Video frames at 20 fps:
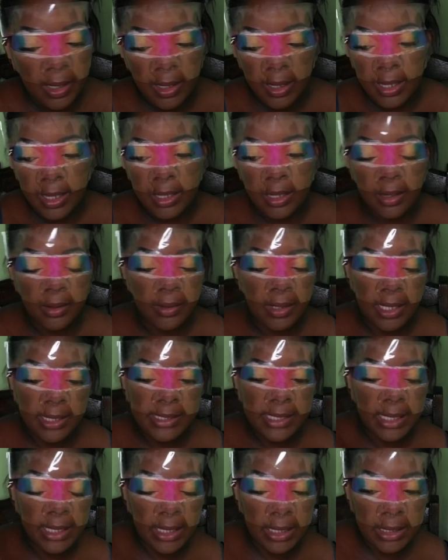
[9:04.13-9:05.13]
And now you're
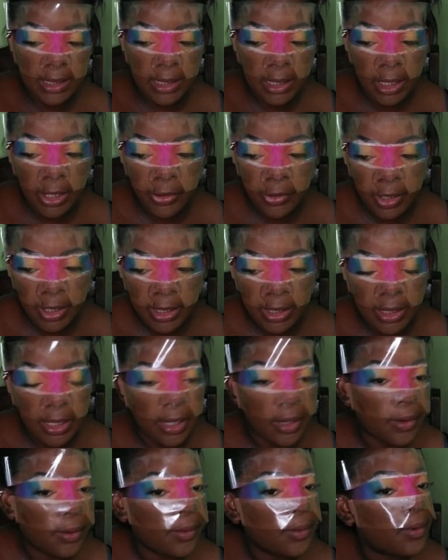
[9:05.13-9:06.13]
taking the green
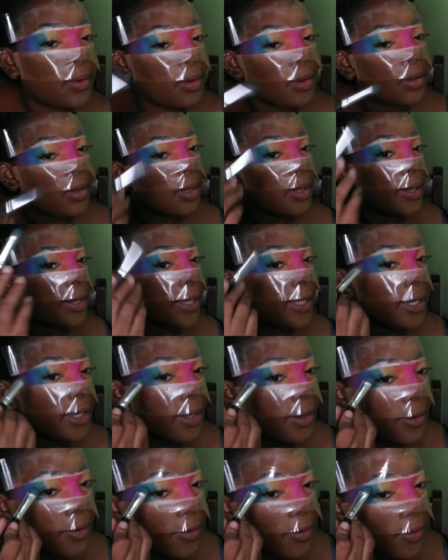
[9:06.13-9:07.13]
now and you
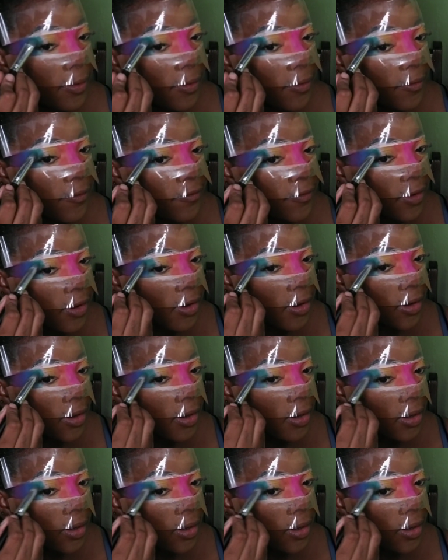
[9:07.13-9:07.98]
go over